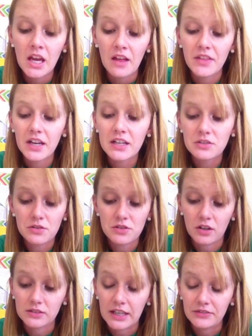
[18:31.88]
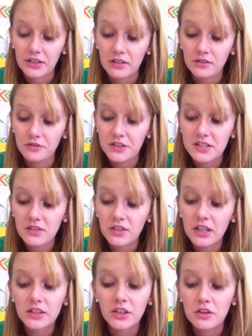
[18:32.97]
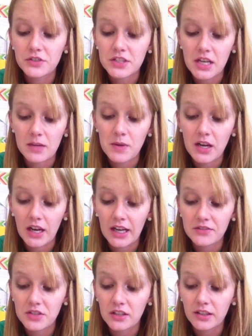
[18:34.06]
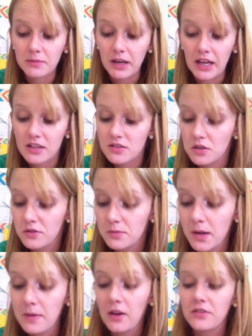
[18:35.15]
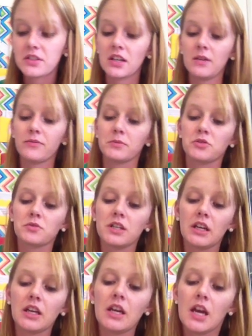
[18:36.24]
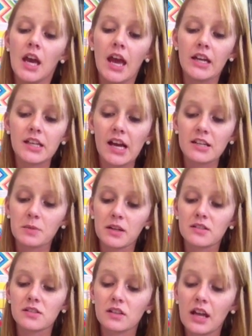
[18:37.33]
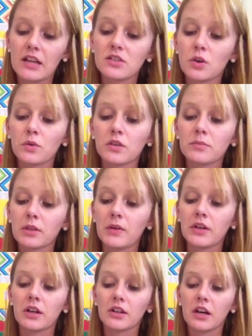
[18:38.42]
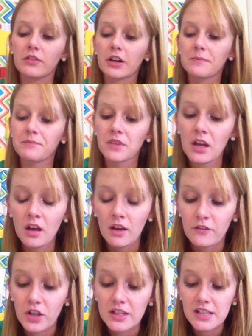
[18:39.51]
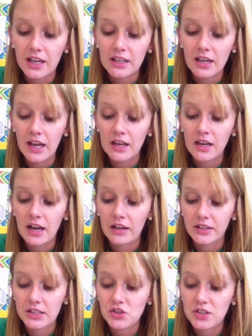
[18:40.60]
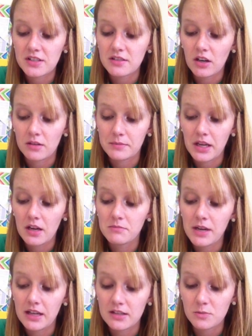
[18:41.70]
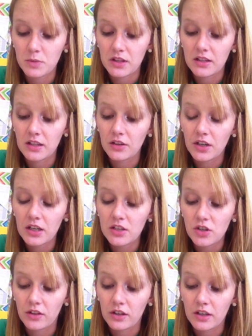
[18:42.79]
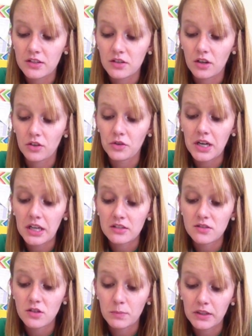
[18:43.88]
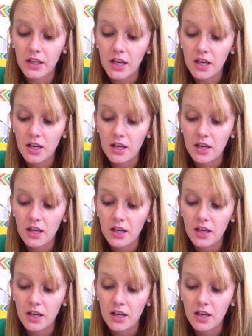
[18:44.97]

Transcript: Then I do start laughing. Fits of giggling overtake me, and I have to clamp my hands over my mouth to keep from shrieking and gasping and totally blowing our cover. For a second, Hannah and Alex just stare at me, amazed, but then they look at each other and start grinning stupidly.